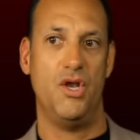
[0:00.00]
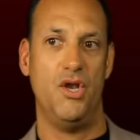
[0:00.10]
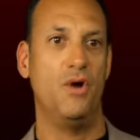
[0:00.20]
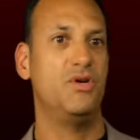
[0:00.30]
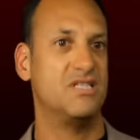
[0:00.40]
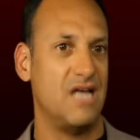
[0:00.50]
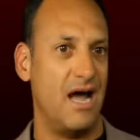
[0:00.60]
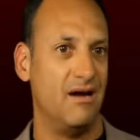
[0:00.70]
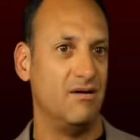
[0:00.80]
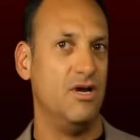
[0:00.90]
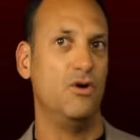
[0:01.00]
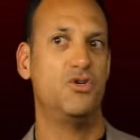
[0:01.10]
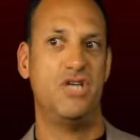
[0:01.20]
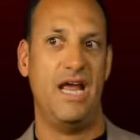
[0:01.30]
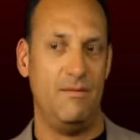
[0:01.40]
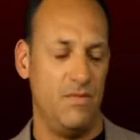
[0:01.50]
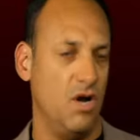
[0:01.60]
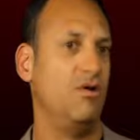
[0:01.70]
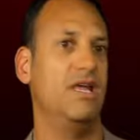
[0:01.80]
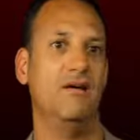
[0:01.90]
no desire, no shame,
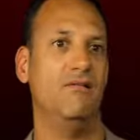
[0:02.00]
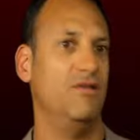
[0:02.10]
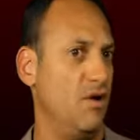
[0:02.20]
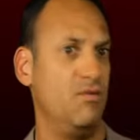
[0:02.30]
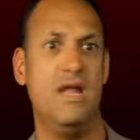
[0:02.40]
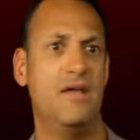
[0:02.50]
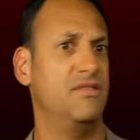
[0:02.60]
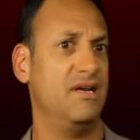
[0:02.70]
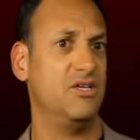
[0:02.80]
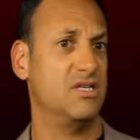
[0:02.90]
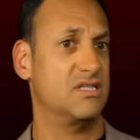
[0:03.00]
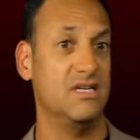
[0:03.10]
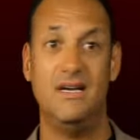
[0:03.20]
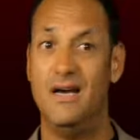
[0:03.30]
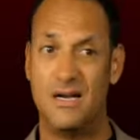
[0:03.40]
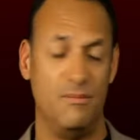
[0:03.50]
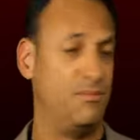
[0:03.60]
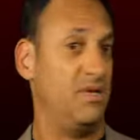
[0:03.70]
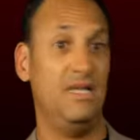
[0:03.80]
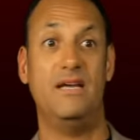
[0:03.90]
no guilt, no nothing, just a
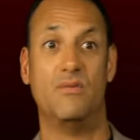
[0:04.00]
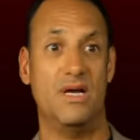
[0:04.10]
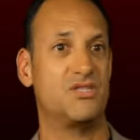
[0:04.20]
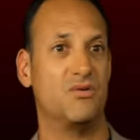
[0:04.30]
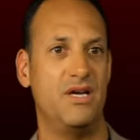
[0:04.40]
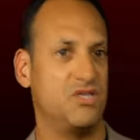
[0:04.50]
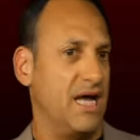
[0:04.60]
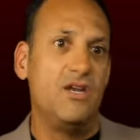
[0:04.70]
complete restoration.